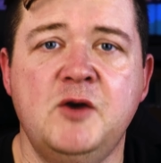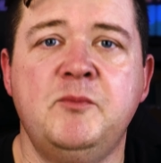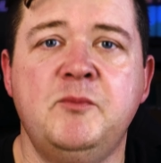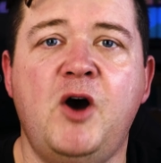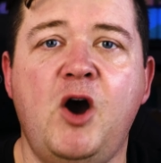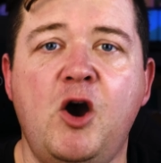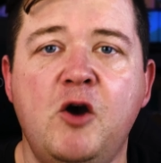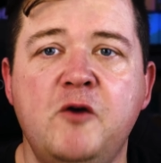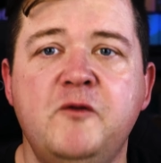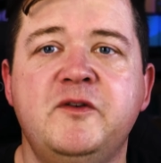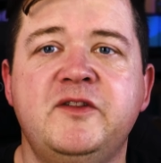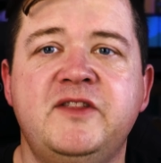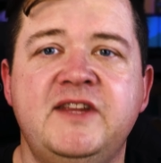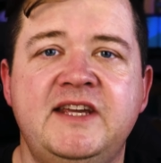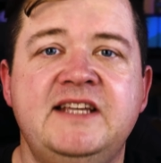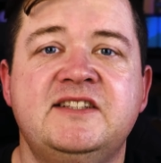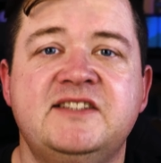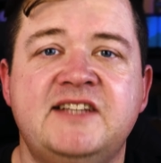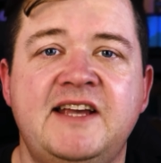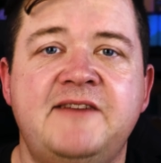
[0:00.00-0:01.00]
but over
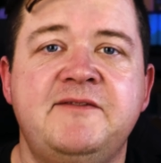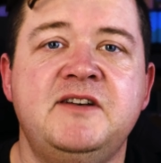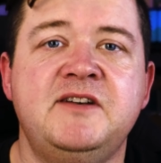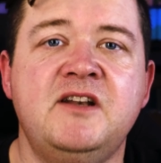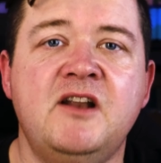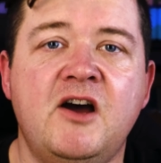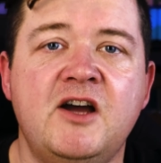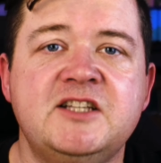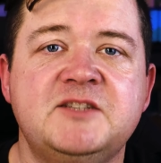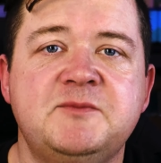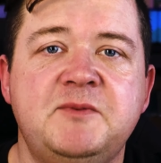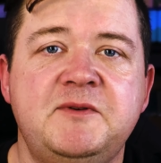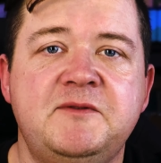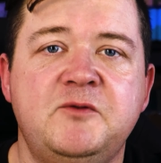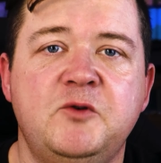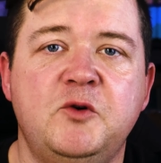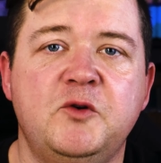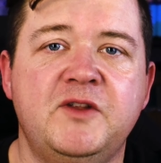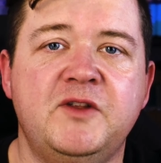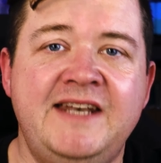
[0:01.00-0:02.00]
the 7 nights
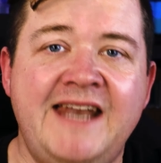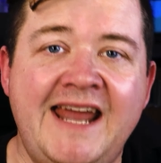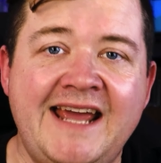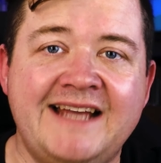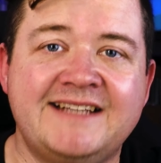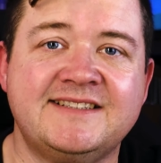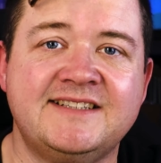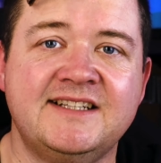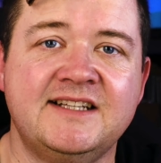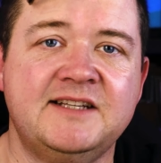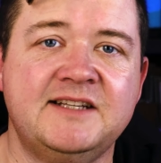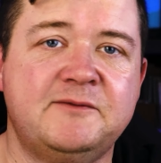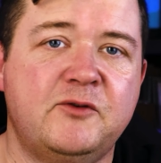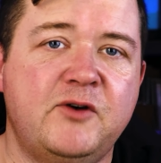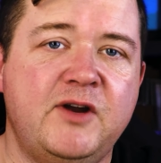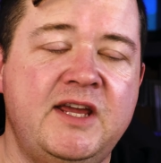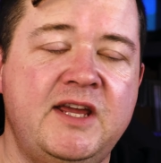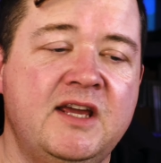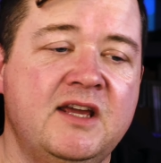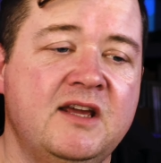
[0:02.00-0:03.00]
before the next
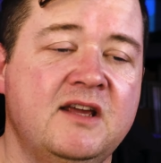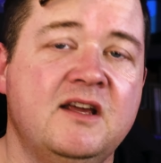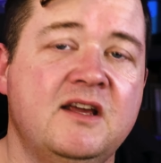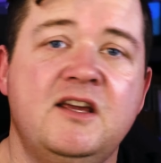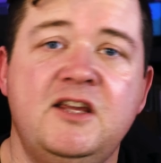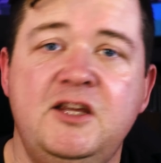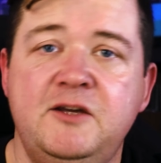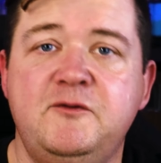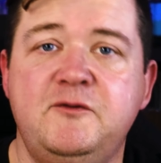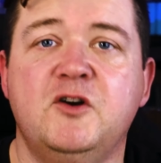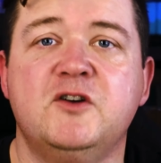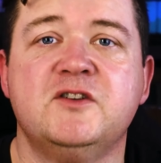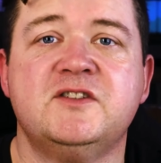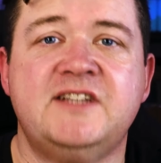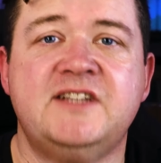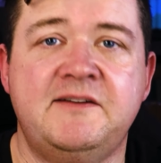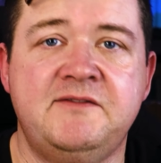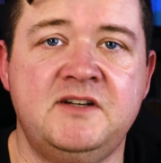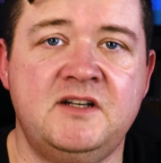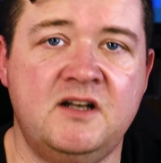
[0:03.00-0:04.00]
delivery, you've got
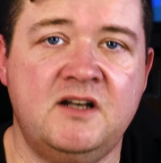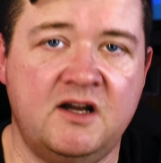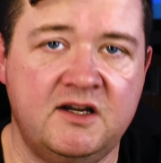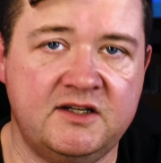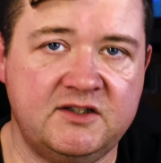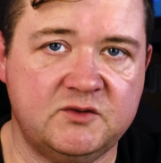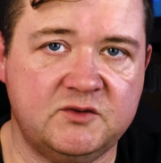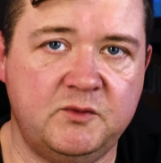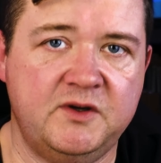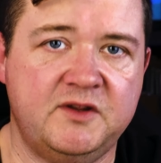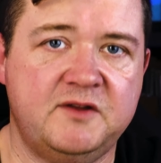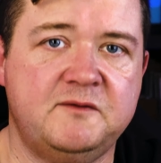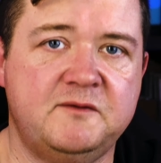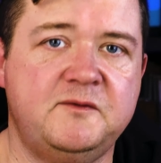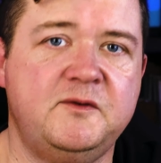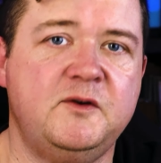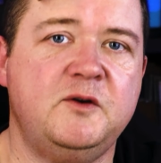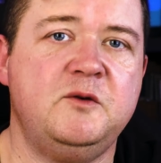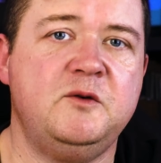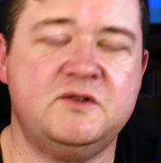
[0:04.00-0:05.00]
7 nights worth of
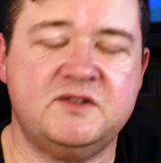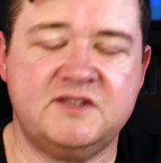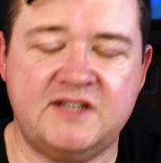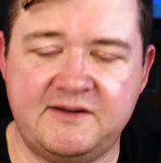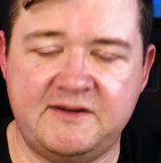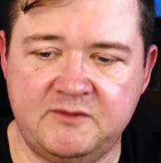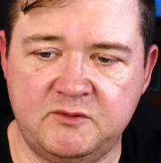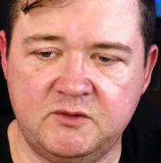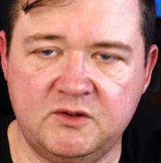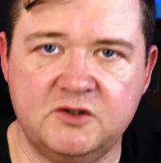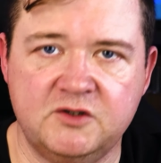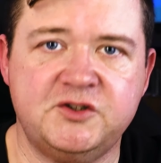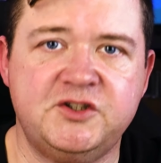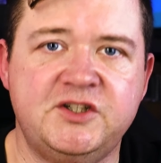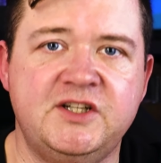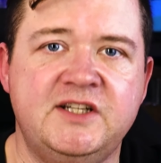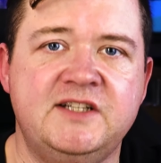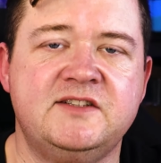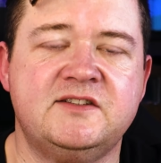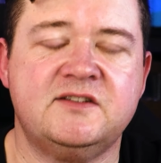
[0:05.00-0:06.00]
food, 7
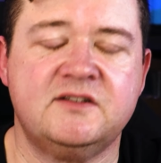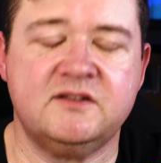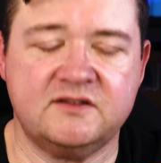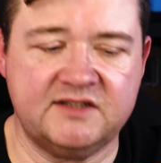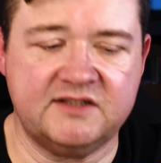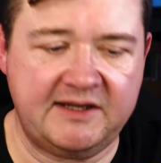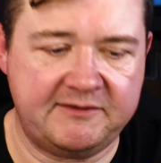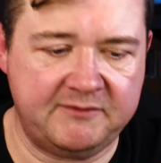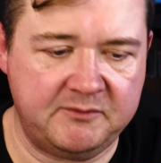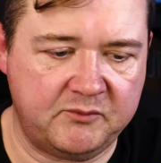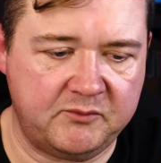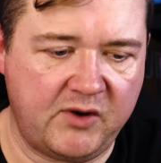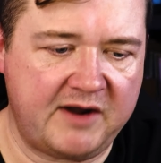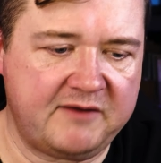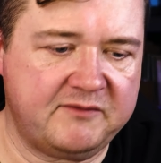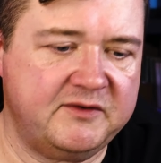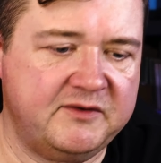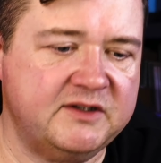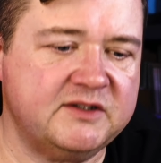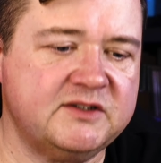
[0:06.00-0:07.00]
lunches, 7
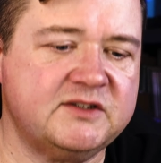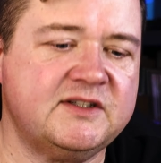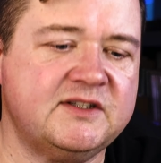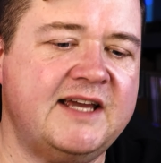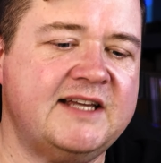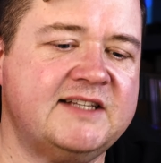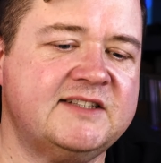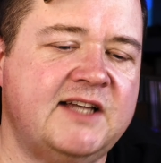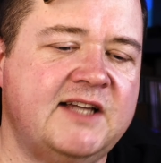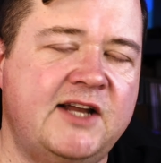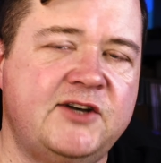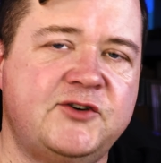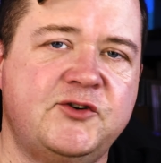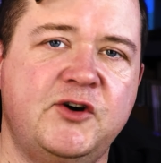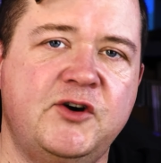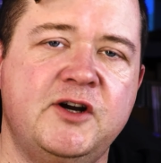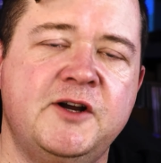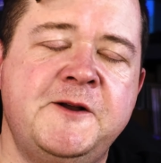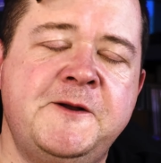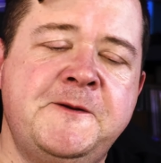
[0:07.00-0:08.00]
breakfasts,
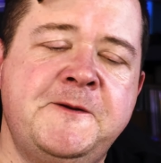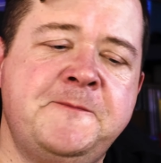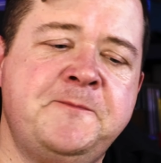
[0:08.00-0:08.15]
etc.